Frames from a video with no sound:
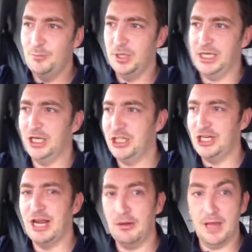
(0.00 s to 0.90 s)
because
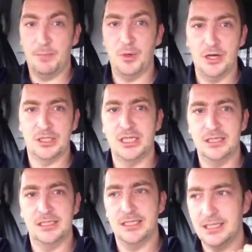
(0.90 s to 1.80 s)
you know that
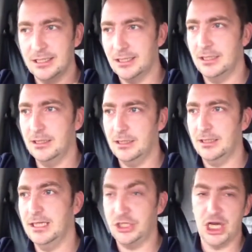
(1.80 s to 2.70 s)
person's
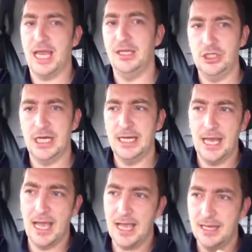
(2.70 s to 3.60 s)
is changing,
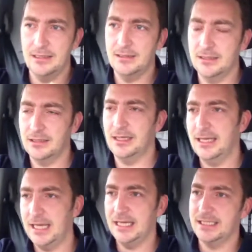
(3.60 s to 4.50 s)
and
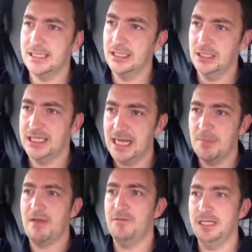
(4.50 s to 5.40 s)
it's, you see them
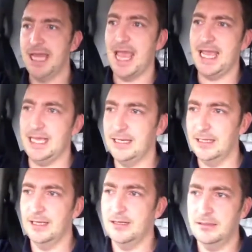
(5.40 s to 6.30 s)
every day,
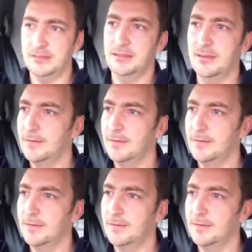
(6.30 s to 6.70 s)
and